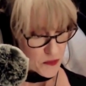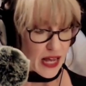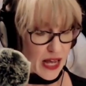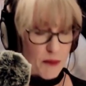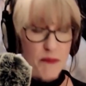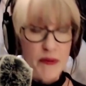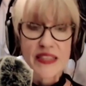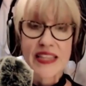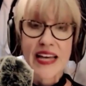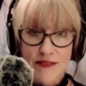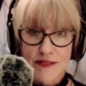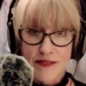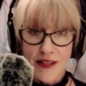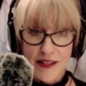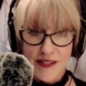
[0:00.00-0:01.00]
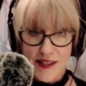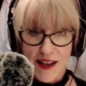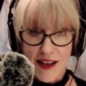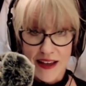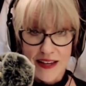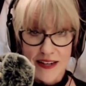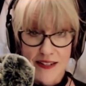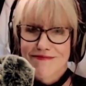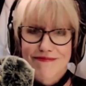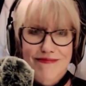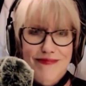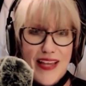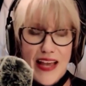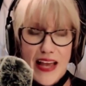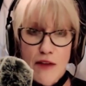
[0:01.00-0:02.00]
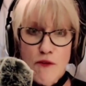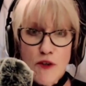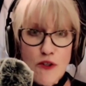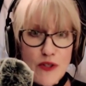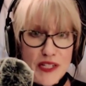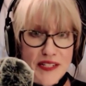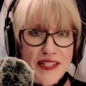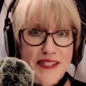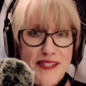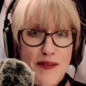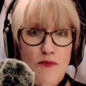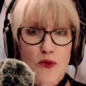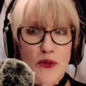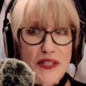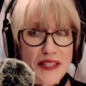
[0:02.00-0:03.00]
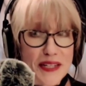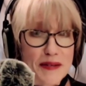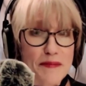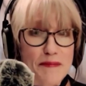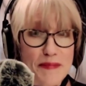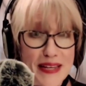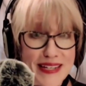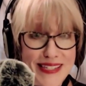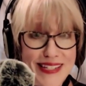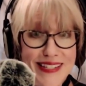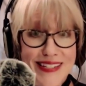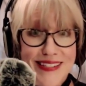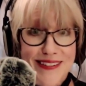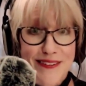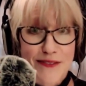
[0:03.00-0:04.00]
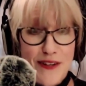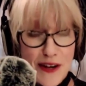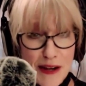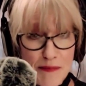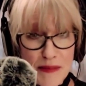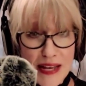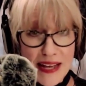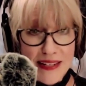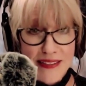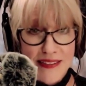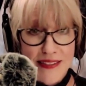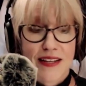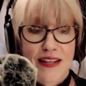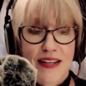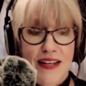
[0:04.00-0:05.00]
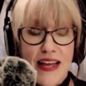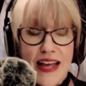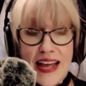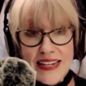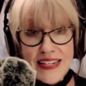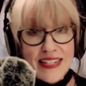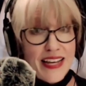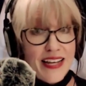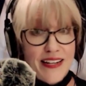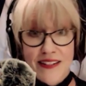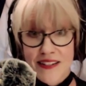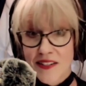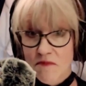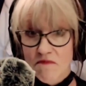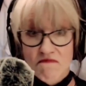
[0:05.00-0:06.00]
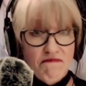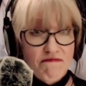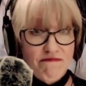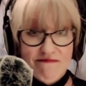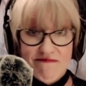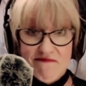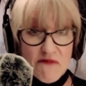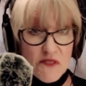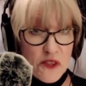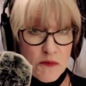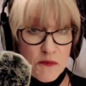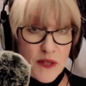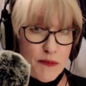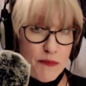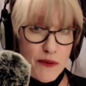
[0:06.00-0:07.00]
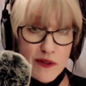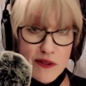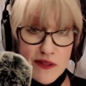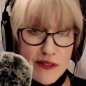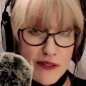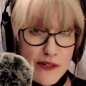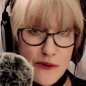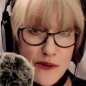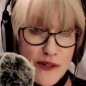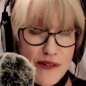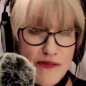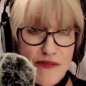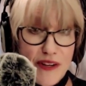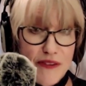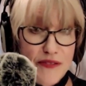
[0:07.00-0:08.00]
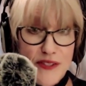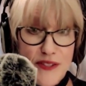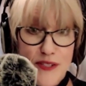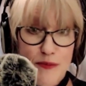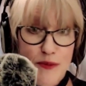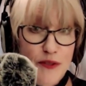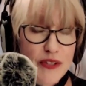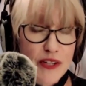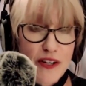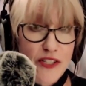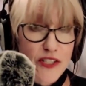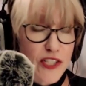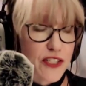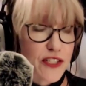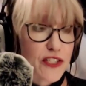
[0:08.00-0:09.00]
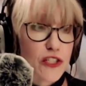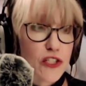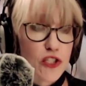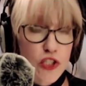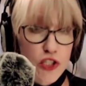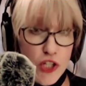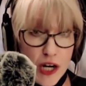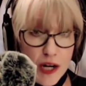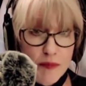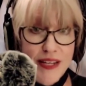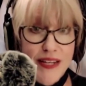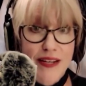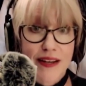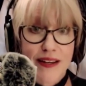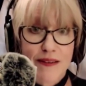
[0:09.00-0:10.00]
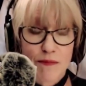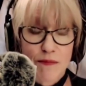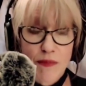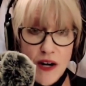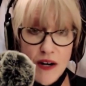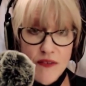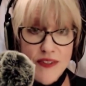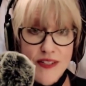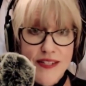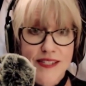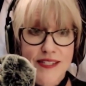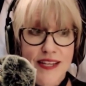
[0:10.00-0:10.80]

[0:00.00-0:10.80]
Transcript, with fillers: But that aside, Eva Green does some really amazing combat. And again, the people who are involved in this movie are just charming and marvelous.